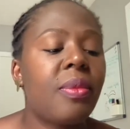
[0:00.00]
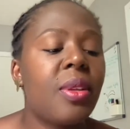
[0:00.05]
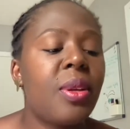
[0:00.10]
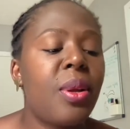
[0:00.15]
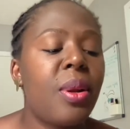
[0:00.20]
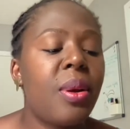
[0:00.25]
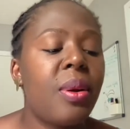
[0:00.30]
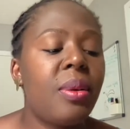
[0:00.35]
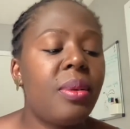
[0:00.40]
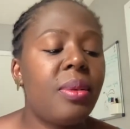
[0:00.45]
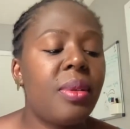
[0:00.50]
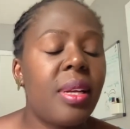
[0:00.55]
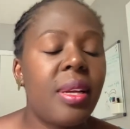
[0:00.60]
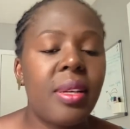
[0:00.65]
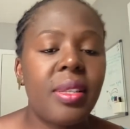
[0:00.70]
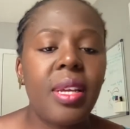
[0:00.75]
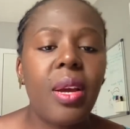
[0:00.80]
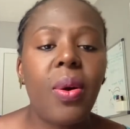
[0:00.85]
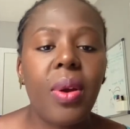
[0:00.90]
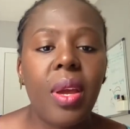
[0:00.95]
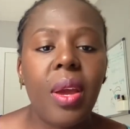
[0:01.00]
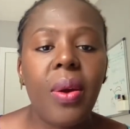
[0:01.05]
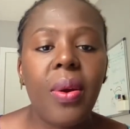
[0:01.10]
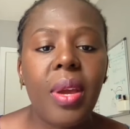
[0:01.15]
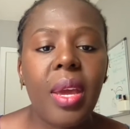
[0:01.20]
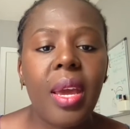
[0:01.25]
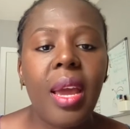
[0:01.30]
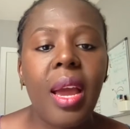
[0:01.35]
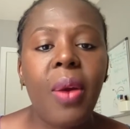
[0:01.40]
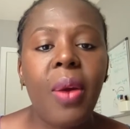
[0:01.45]
I said, okay,
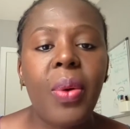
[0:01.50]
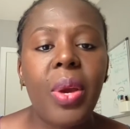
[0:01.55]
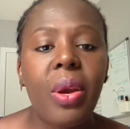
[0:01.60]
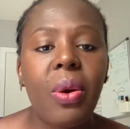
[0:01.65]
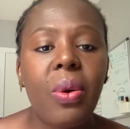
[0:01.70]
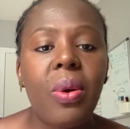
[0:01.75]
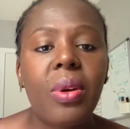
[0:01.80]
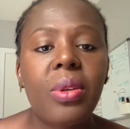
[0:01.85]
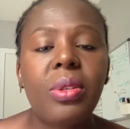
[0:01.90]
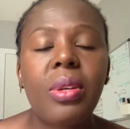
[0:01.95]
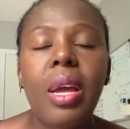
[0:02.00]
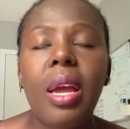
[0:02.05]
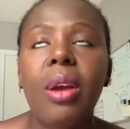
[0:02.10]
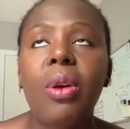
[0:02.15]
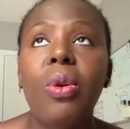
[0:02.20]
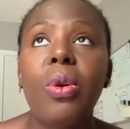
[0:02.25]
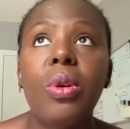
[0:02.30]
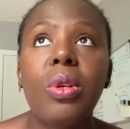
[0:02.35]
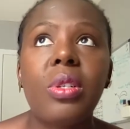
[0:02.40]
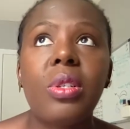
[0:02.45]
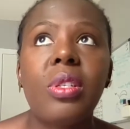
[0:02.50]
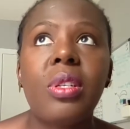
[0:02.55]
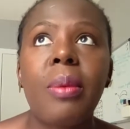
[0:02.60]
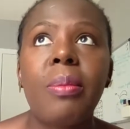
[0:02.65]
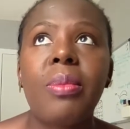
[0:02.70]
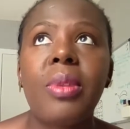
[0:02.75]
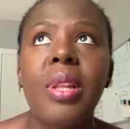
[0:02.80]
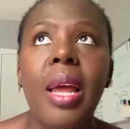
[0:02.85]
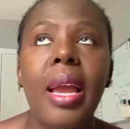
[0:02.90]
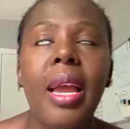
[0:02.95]
okay, I will cook. So I cooked
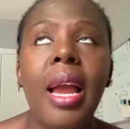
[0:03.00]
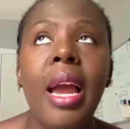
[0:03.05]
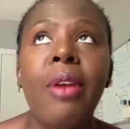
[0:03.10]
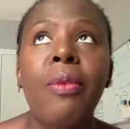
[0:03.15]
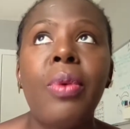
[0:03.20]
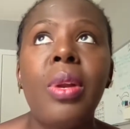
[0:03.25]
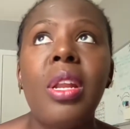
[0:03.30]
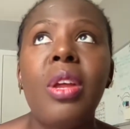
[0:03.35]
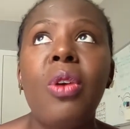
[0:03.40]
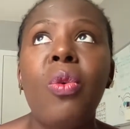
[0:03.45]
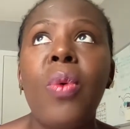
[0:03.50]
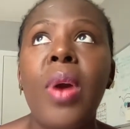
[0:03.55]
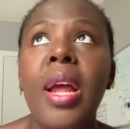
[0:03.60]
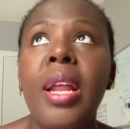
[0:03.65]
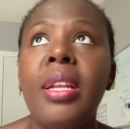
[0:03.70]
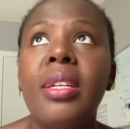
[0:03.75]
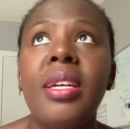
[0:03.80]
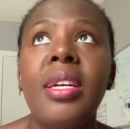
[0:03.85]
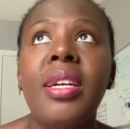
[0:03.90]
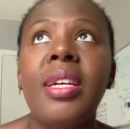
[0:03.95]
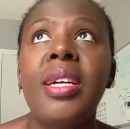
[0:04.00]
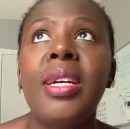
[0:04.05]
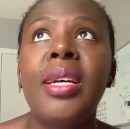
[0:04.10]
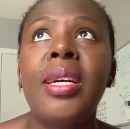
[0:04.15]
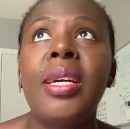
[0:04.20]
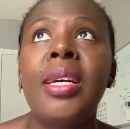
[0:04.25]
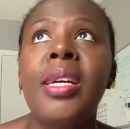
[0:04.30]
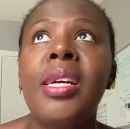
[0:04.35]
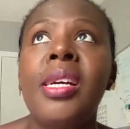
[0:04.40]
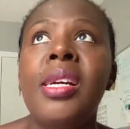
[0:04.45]
some, like I really went
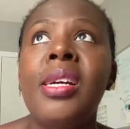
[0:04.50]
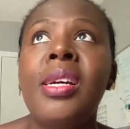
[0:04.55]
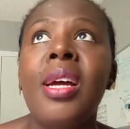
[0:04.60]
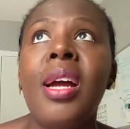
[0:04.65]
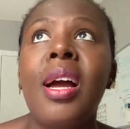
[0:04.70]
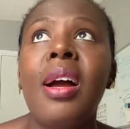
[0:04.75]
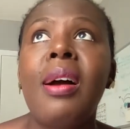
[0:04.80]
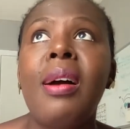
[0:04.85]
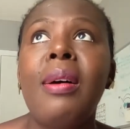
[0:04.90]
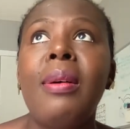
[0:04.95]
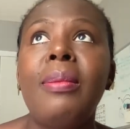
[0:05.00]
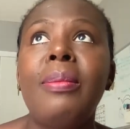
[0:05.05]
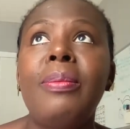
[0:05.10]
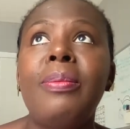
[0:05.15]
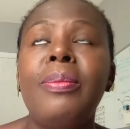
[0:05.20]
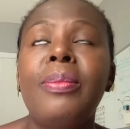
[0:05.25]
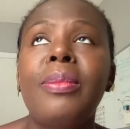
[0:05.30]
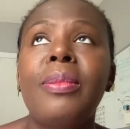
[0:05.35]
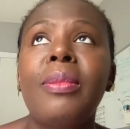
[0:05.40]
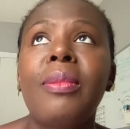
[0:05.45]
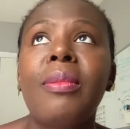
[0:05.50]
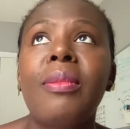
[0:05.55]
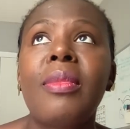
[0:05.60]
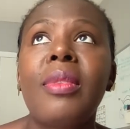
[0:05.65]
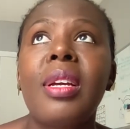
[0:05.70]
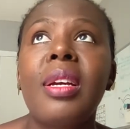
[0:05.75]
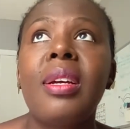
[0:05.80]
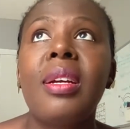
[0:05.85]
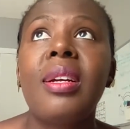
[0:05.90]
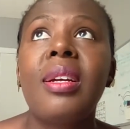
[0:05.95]
um,
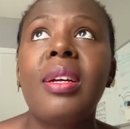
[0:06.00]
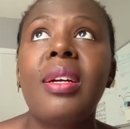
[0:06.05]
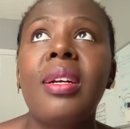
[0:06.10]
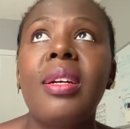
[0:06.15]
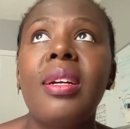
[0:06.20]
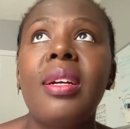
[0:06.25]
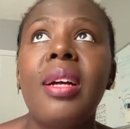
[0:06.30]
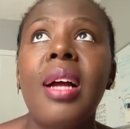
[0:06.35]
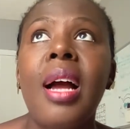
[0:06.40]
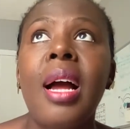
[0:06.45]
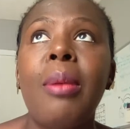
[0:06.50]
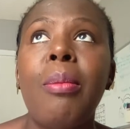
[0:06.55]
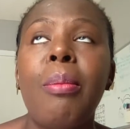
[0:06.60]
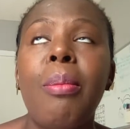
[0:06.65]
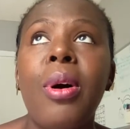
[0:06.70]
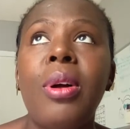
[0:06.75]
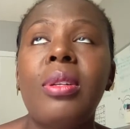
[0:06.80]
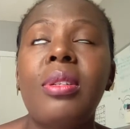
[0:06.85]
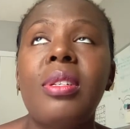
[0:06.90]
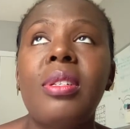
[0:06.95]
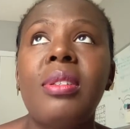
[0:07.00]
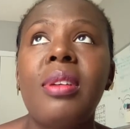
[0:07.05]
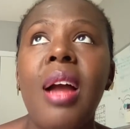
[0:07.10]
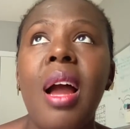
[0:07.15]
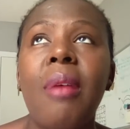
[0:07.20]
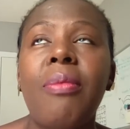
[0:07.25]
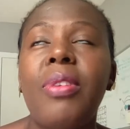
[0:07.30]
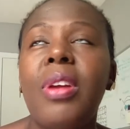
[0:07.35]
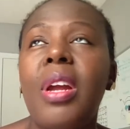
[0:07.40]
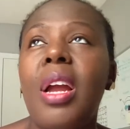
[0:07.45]
and bought
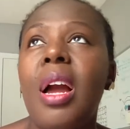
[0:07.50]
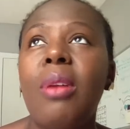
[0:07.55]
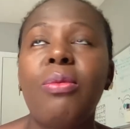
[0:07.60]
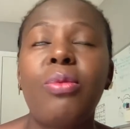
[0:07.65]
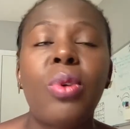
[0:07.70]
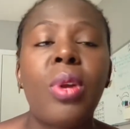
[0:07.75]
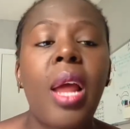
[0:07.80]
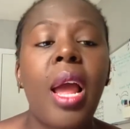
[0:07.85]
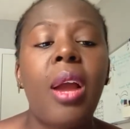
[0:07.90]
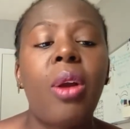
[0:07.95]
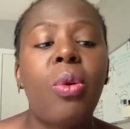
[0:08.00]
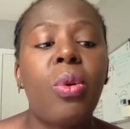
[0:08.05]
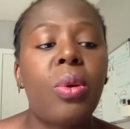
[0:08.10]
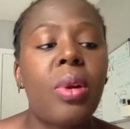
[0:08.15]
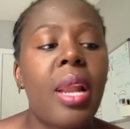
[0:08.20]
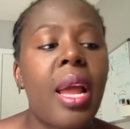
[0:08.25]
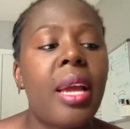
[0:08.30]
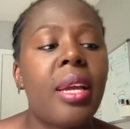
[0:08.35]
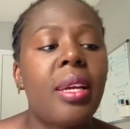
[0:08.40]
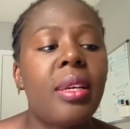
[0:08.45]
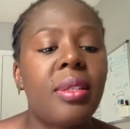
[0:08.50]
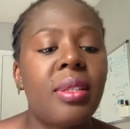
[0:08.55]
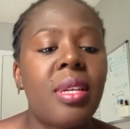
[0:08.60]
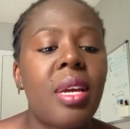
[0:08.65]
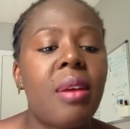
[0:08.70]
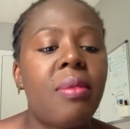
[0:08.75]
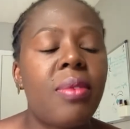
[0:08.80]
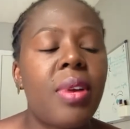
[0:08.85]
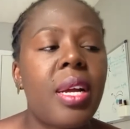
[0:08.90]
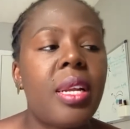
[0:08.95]
African food. I cooked like
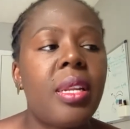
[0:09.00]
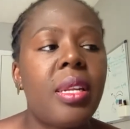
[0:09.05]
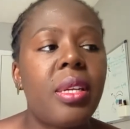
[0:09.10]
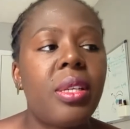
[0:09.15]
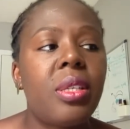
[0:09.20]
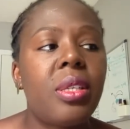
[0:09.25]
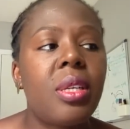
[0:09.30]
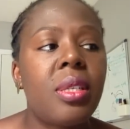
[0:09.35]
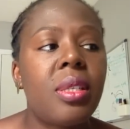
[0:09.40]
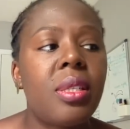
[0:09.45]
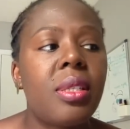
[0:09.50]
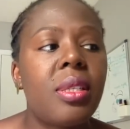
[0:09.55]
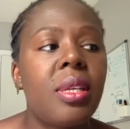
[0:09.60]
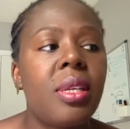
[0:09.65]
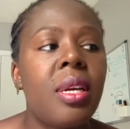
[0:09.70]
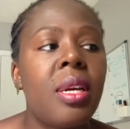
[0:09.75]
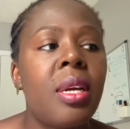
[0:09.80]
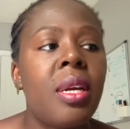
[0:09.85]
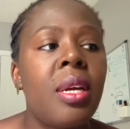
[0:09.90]
several dishes.